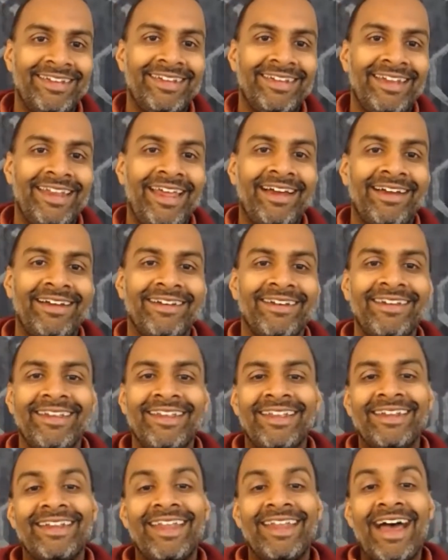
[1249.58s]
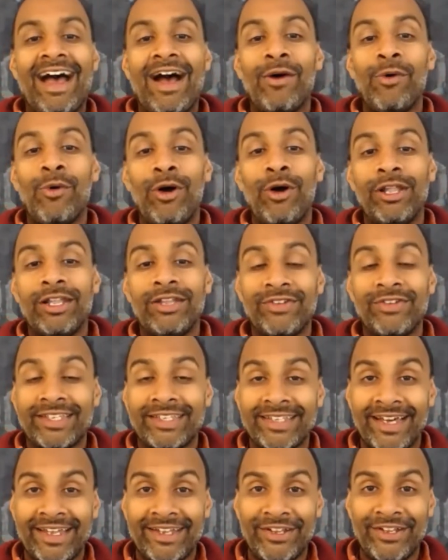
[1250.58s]
Now all of a
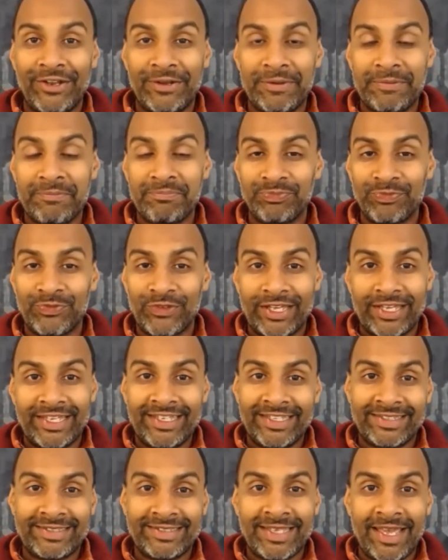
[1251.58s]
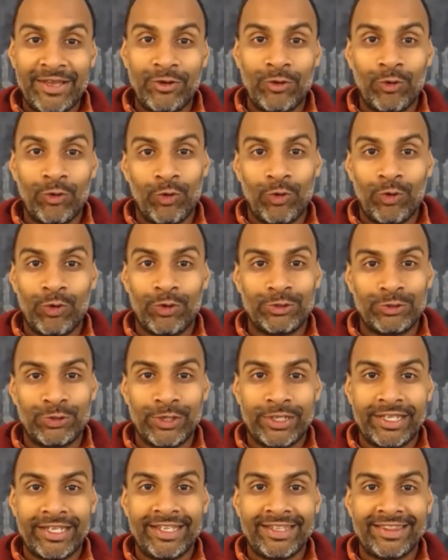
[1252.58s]
sudden, he's saying, oh,
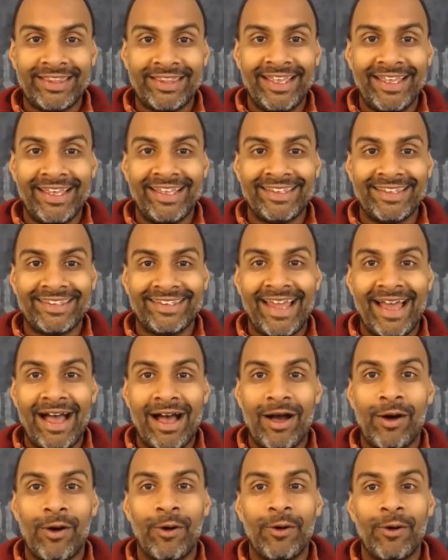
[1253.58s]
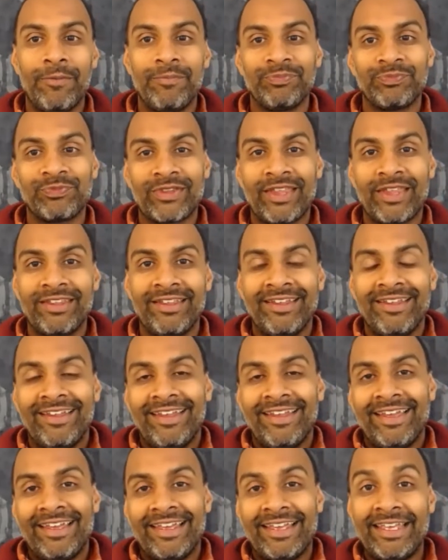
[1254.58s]
tricky thing is now,
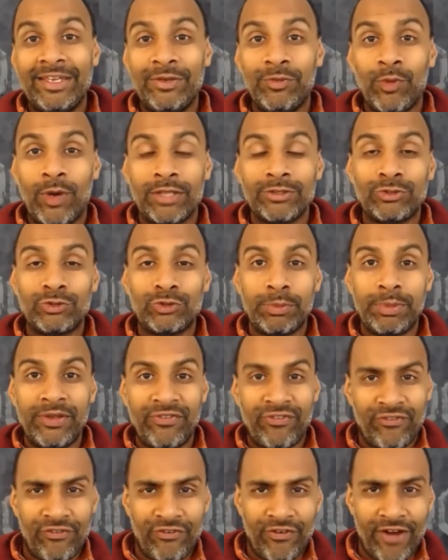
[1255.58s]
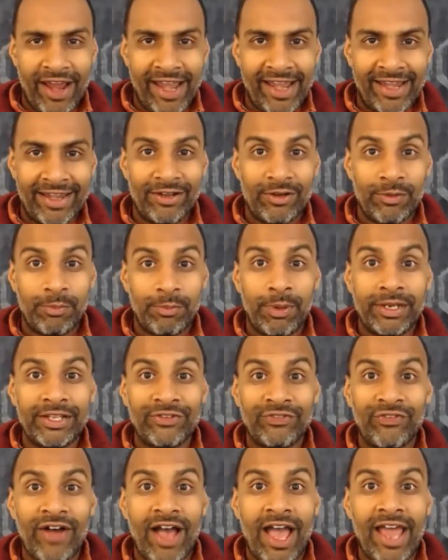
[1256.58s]
he wants to be friend, but
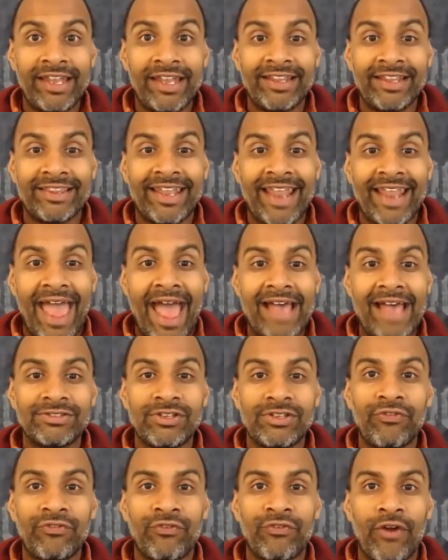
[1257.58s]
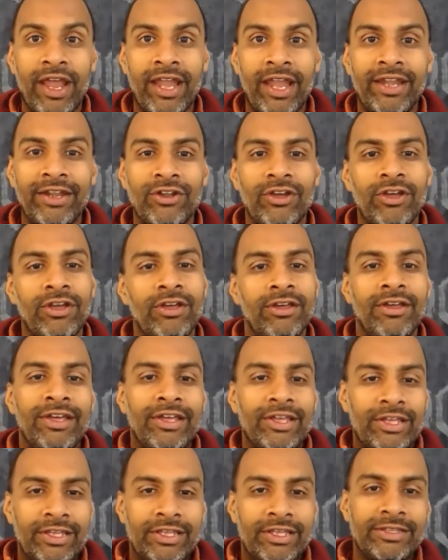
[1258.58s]
he's finding that as a friend,
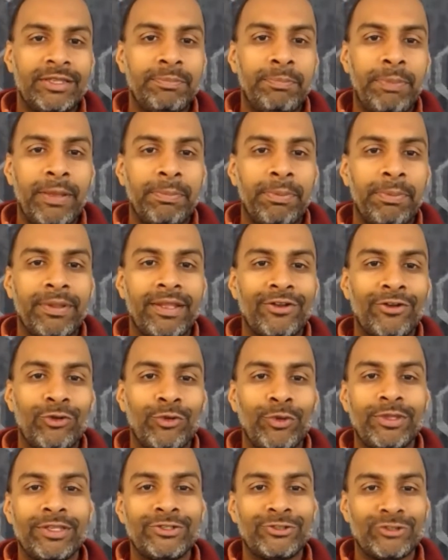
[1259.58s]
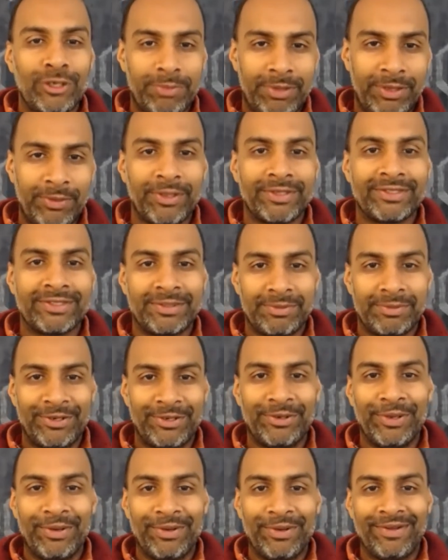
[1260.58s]
the people are not doing the job he wants them to
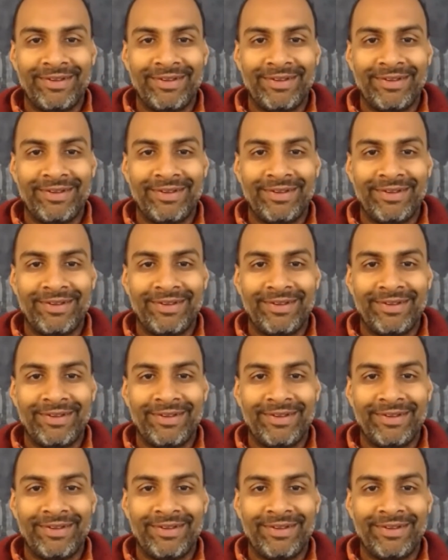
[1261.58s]
do.